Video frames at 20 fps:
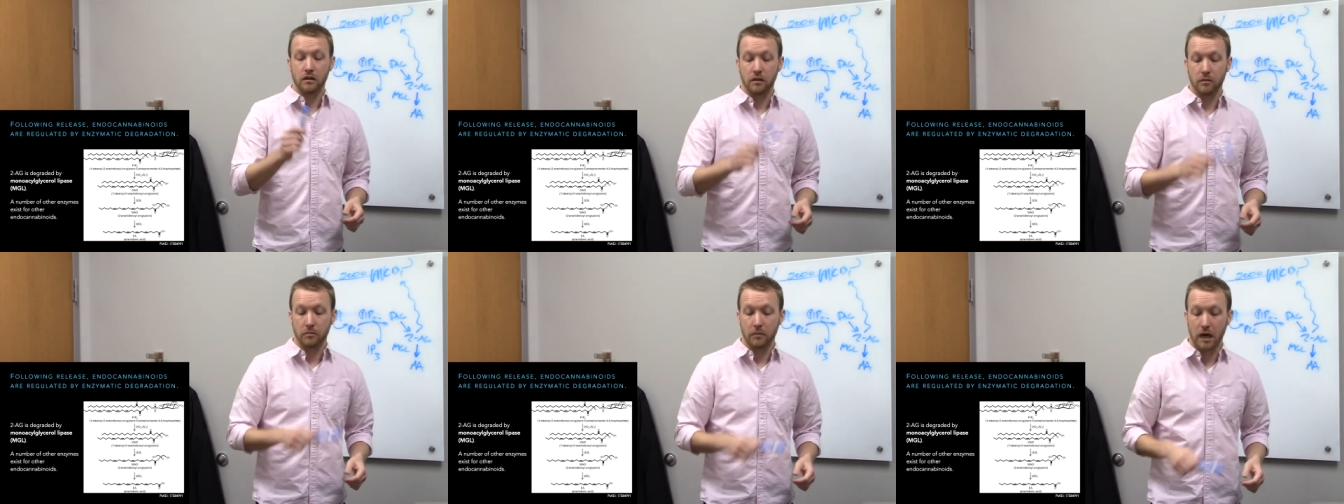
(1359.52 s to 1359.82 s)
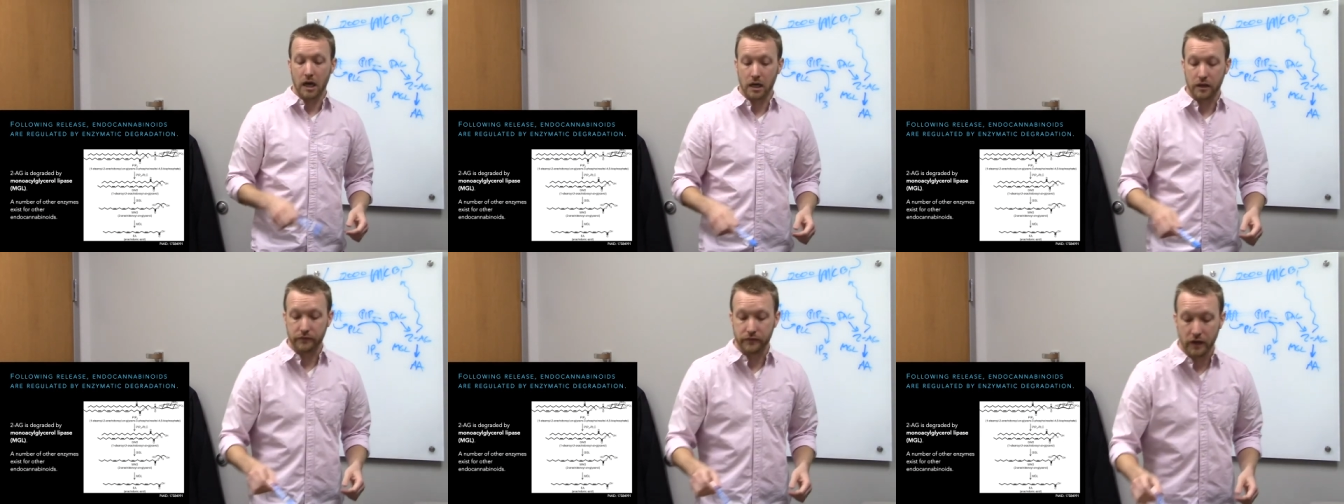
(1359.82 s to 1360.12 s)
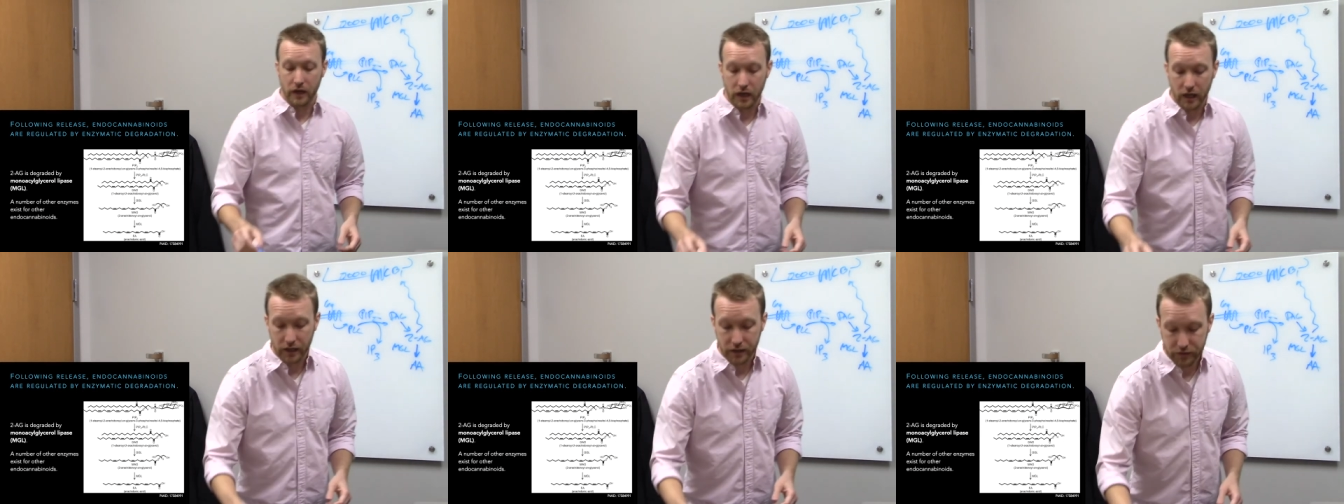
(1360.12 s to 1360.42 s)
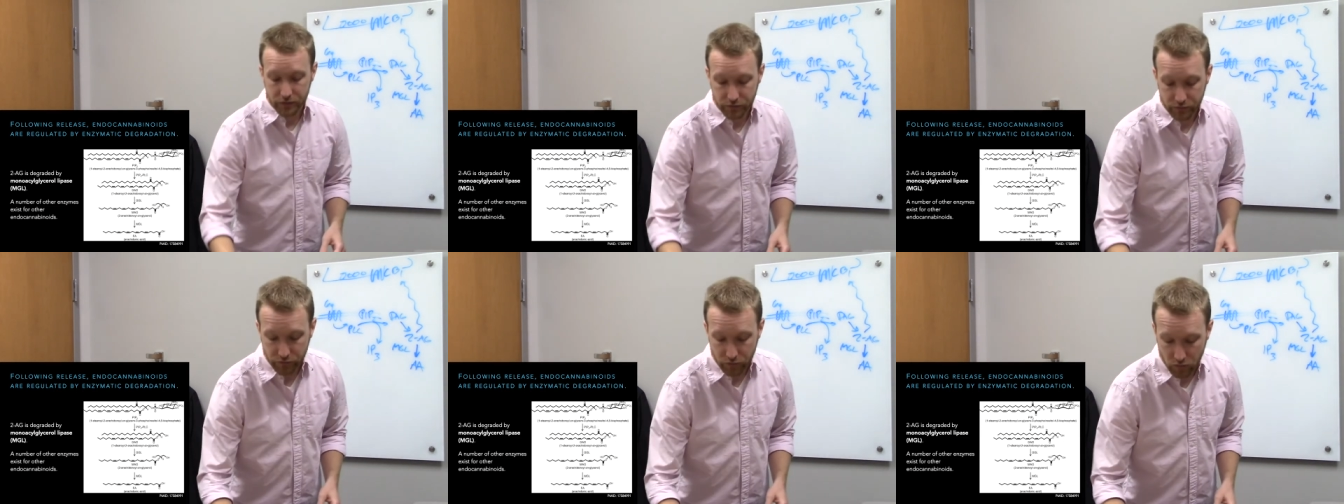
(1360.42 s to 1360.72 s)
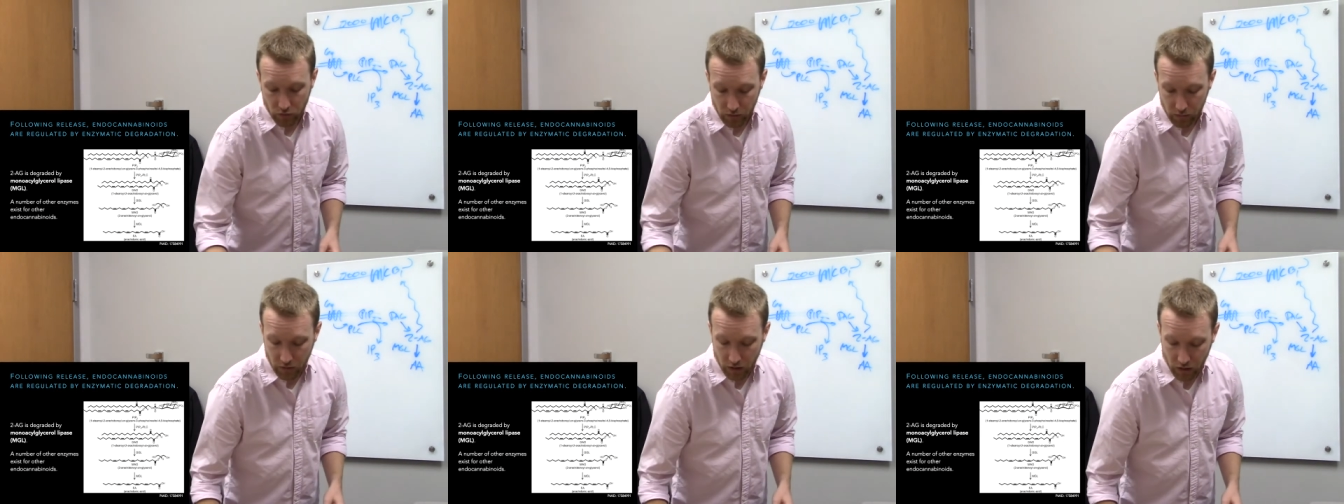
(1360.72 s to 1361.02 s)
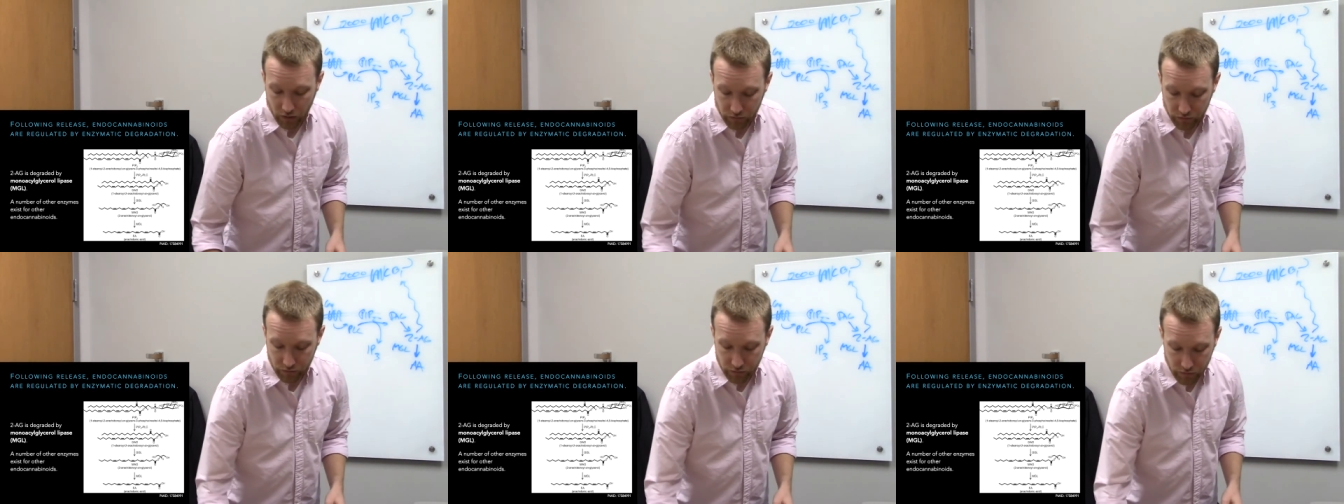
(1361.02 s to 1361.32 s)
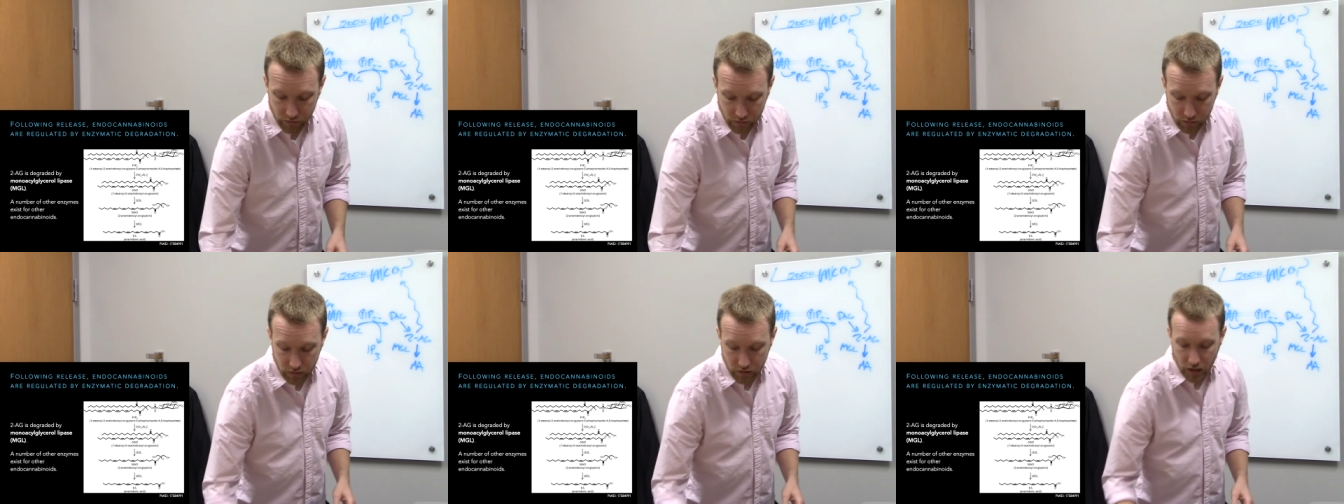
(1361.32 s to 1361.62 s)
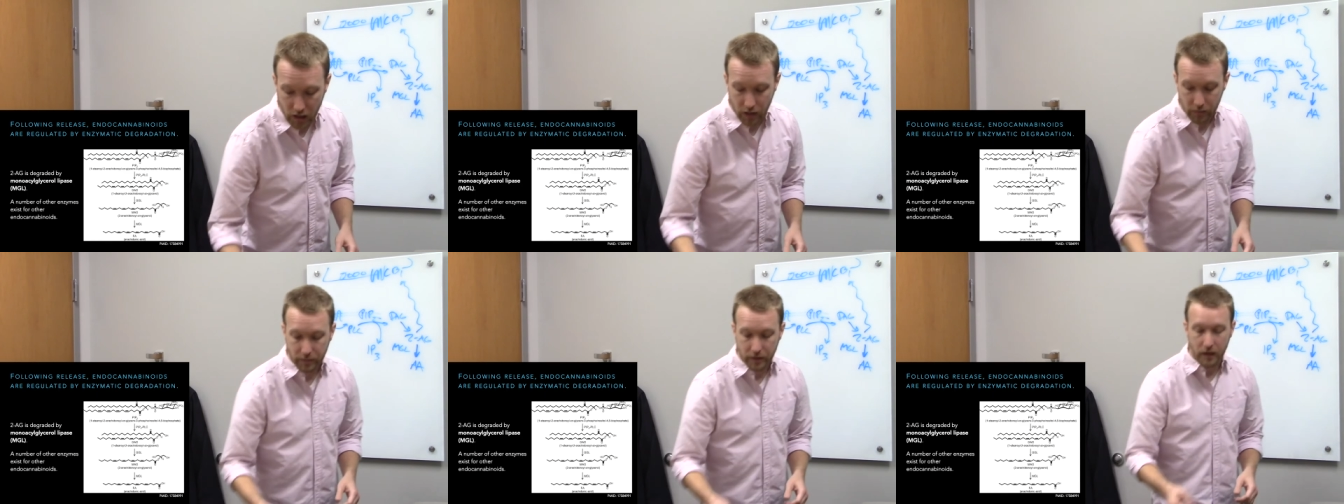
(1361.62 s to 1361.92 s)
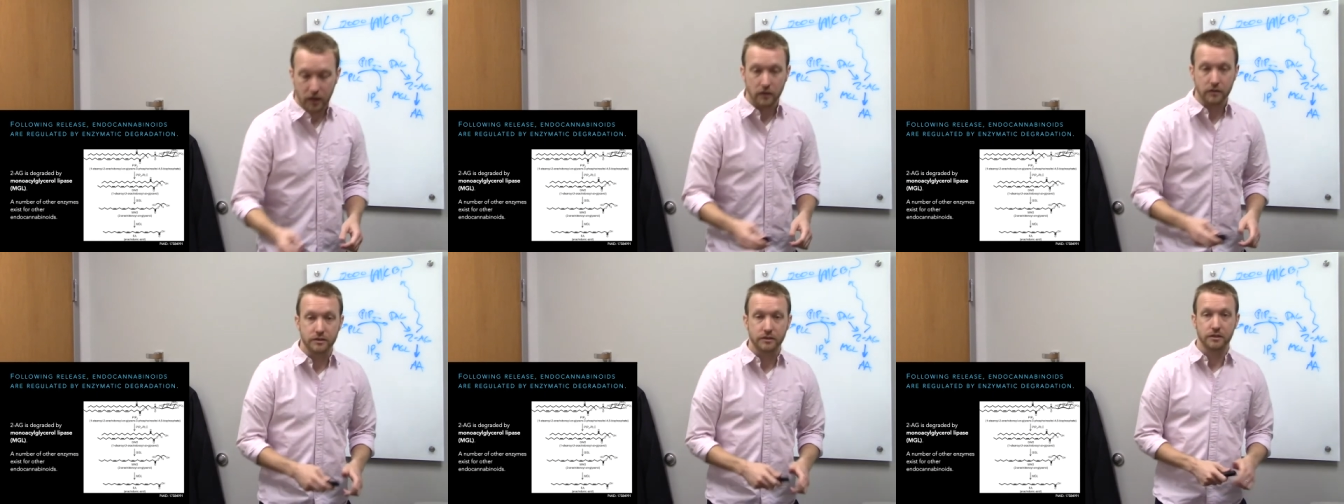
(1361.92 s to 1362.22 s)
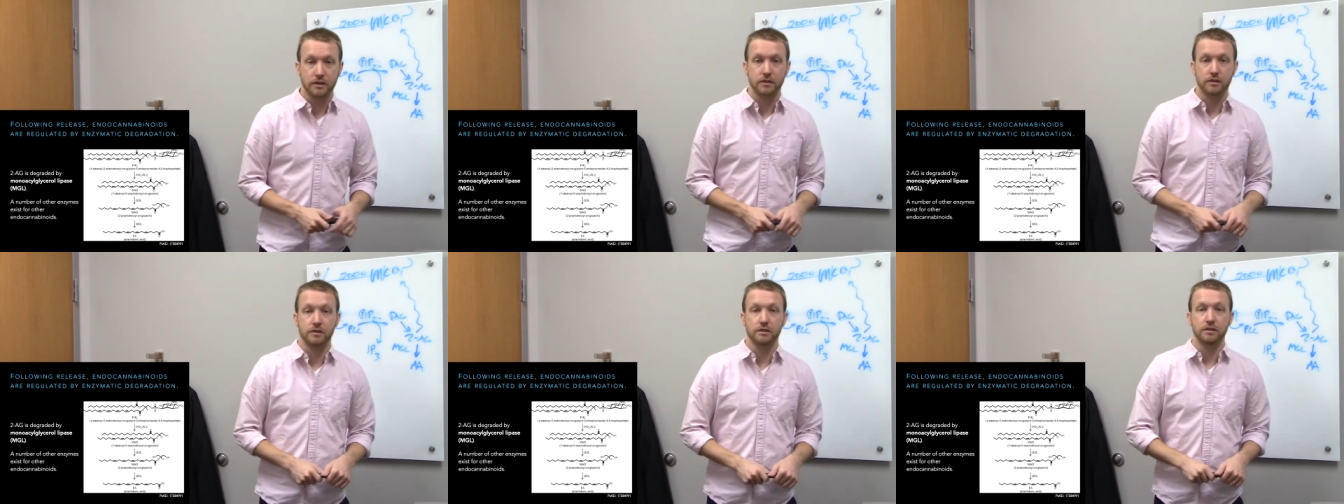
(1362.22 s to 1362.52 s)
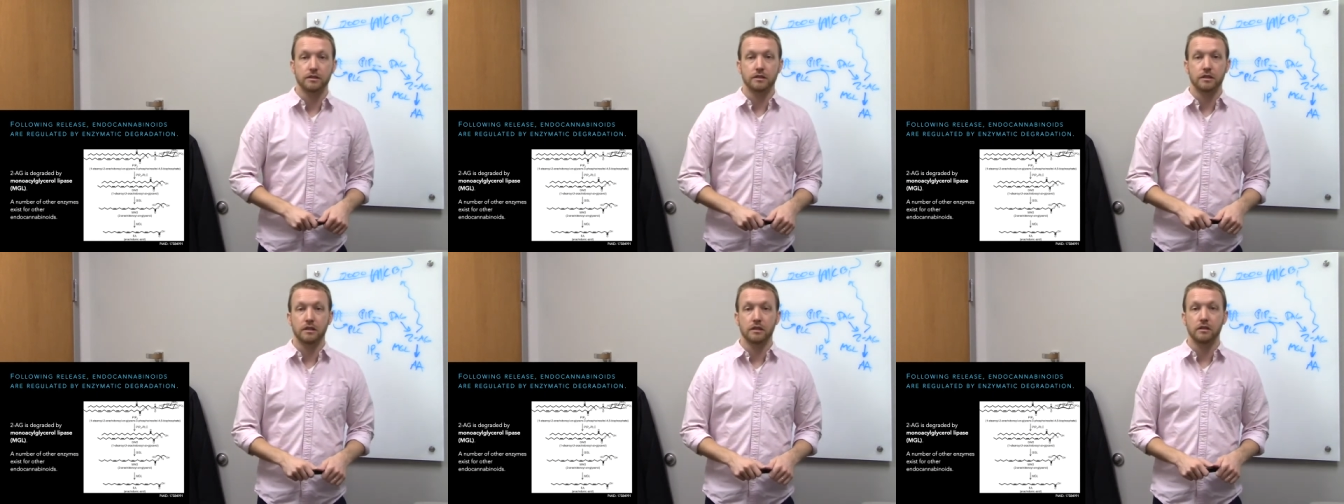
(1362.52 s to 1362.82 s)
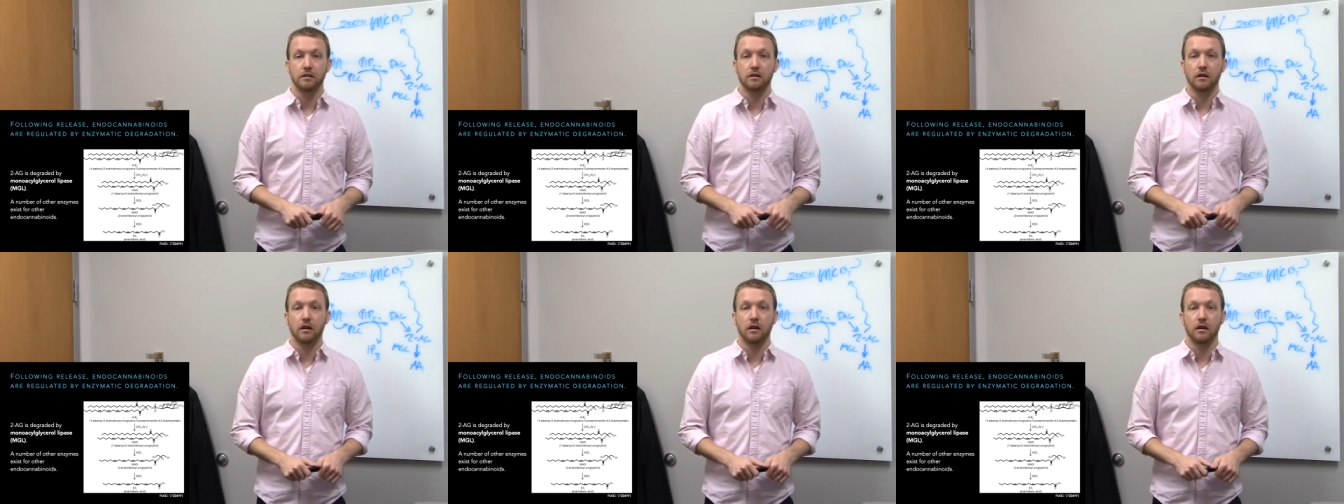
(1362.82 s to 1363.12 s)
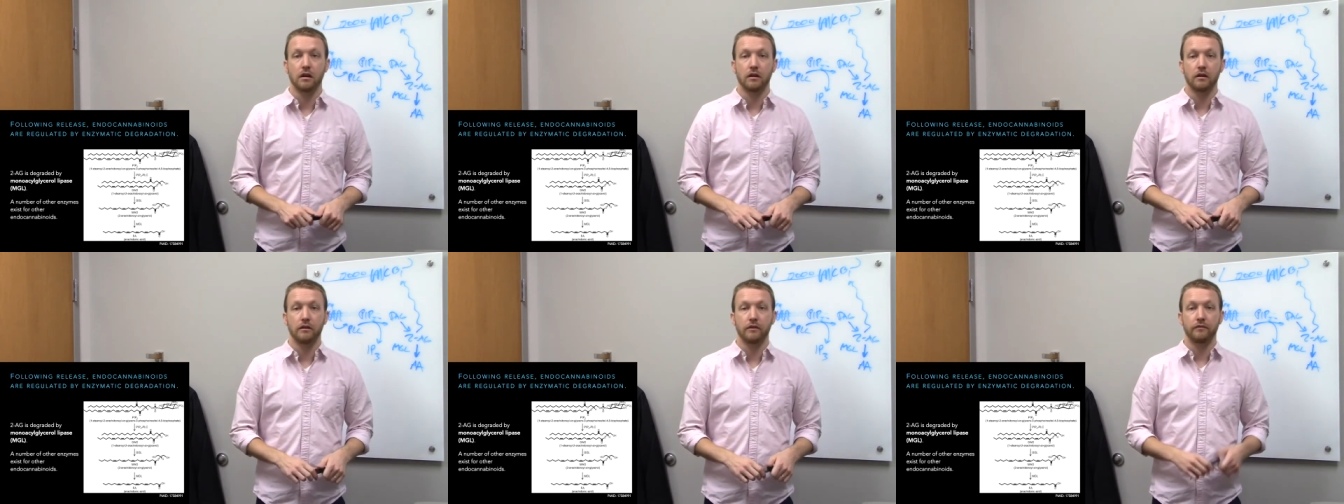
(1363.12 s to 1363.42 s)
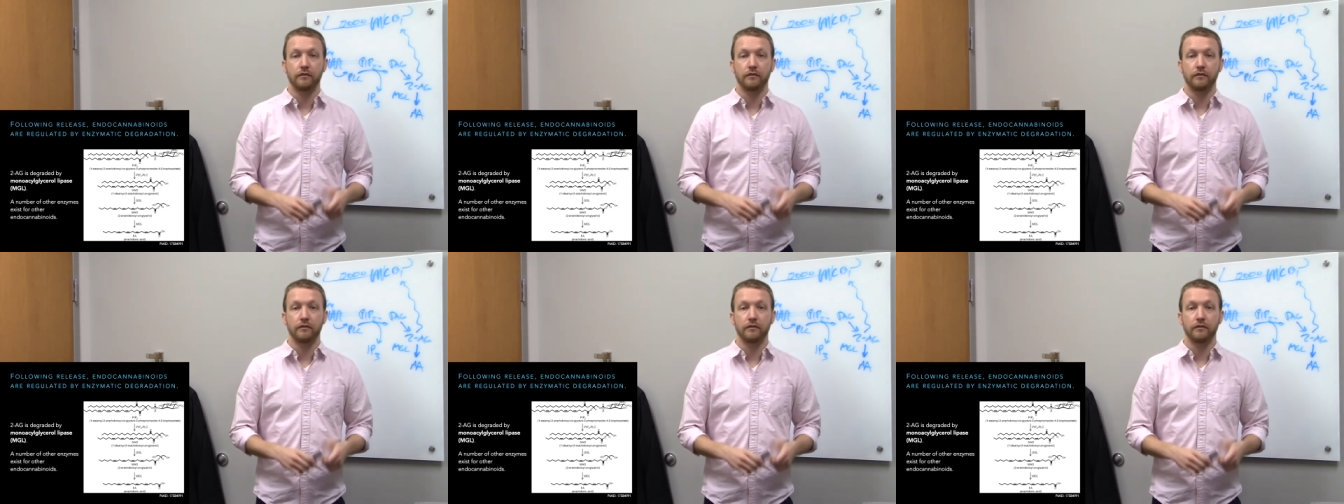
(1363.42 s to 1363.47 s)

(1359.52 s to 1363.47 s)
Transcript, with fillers: modified to form other compounds such as the uh,